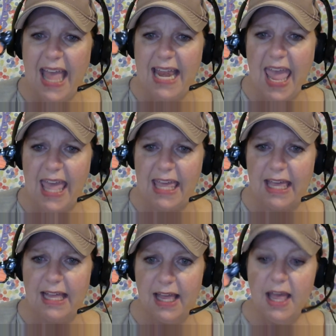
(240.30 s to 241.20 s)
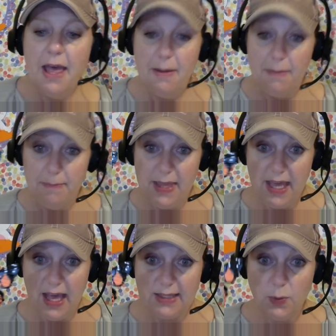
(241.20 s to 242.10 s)
an egg?
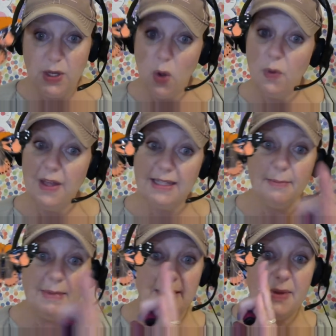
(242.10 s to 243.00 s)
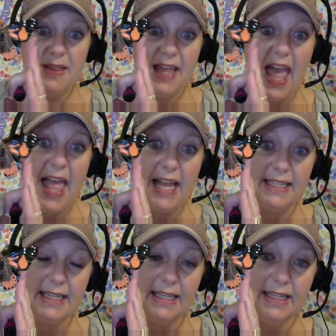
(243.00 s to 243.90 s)
Because we know this must be the end,
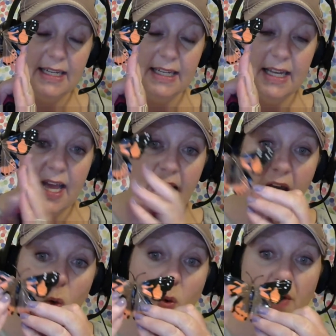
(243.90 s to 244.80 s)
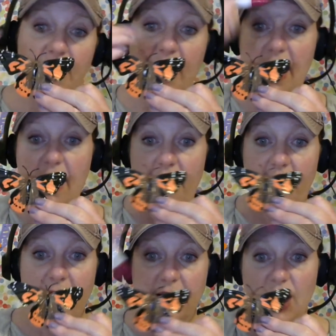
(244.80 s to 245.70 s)
or the
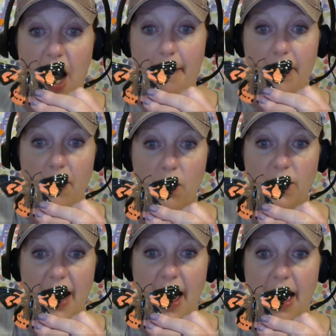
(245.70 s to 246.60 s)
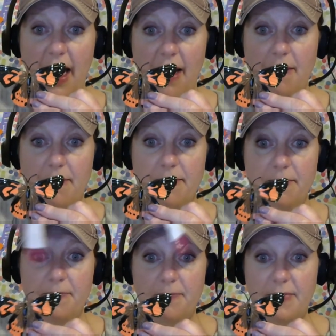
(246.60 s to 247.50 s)
top, or
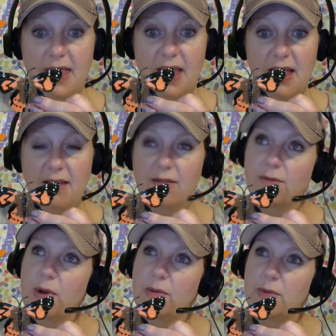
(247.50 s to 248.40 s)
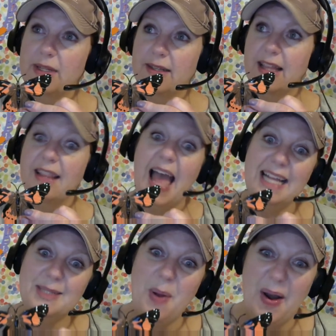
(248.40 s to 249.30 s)
the
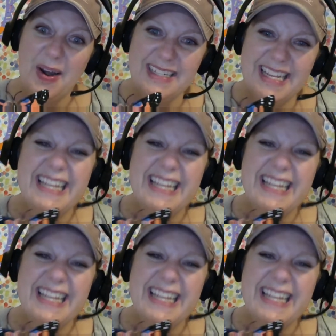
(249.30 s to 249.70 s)
last part